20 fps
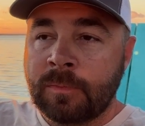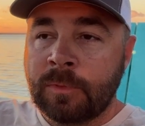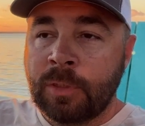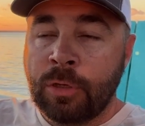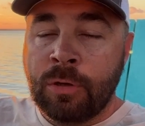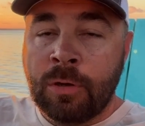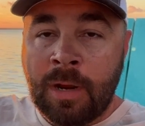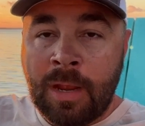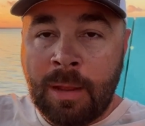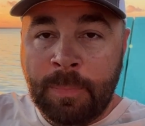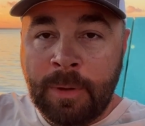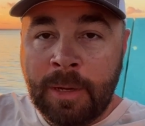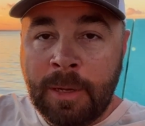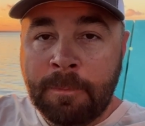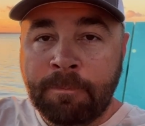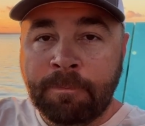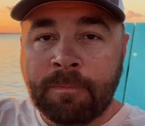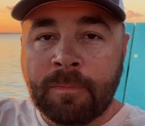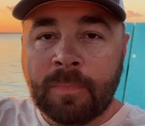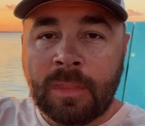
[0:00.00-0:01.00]
crappie,
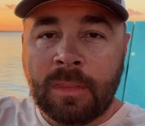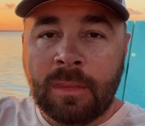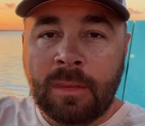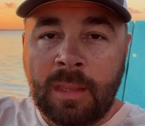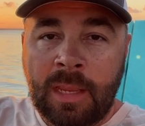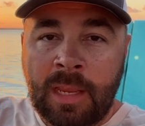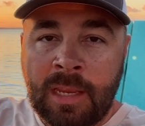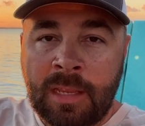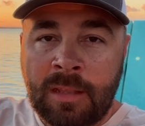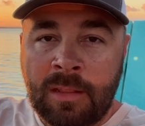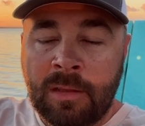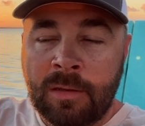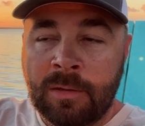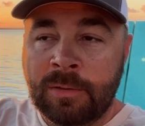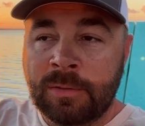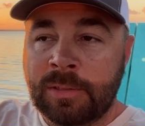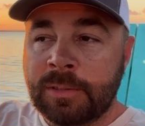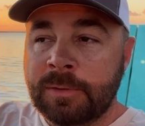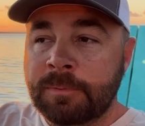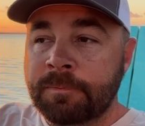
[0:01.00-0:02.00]
and
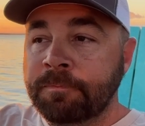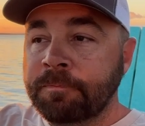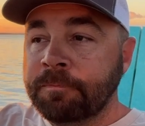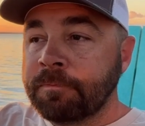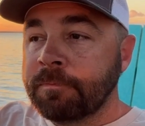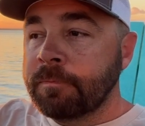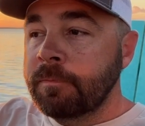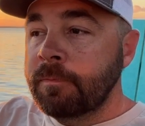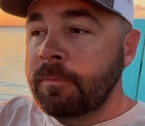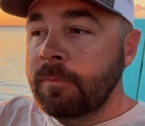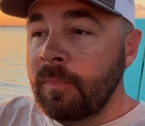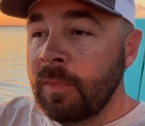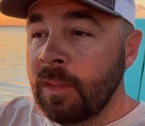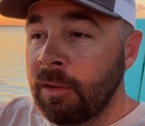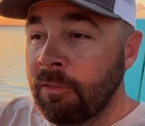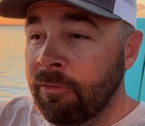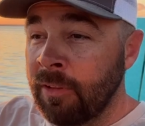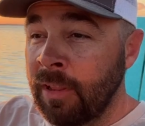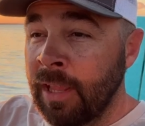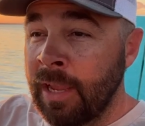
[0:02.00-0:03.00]
those
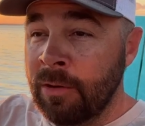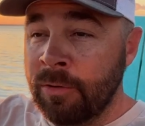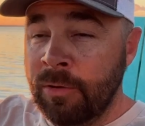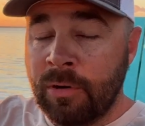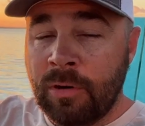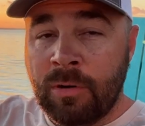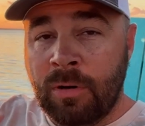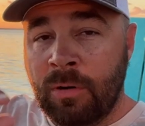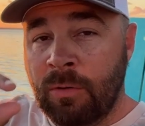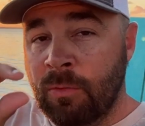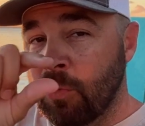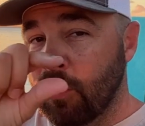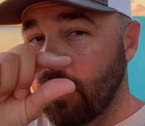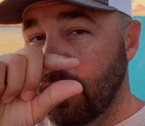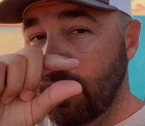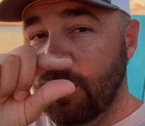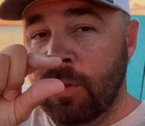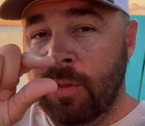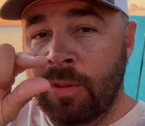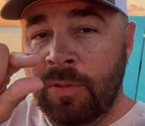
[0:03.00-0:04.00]
flounder are
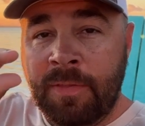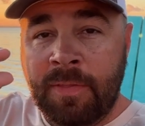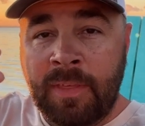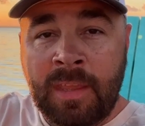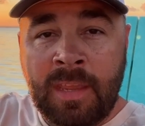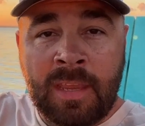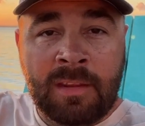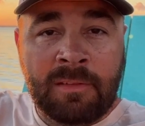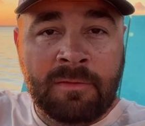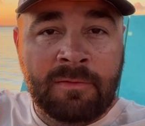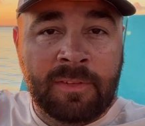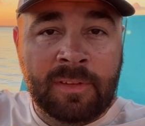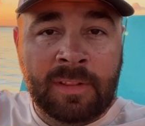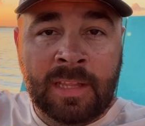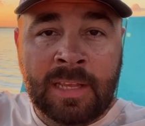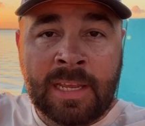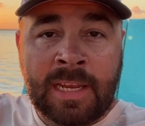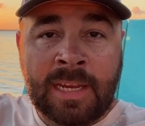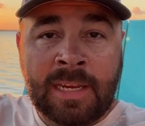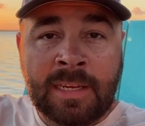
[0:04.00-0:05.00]
real thin
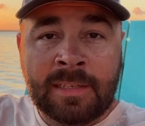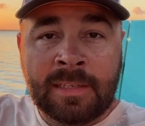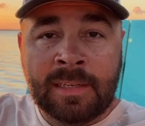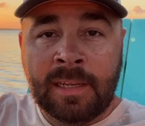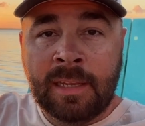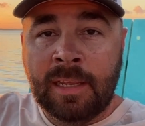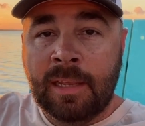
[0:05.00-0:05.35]
fillets.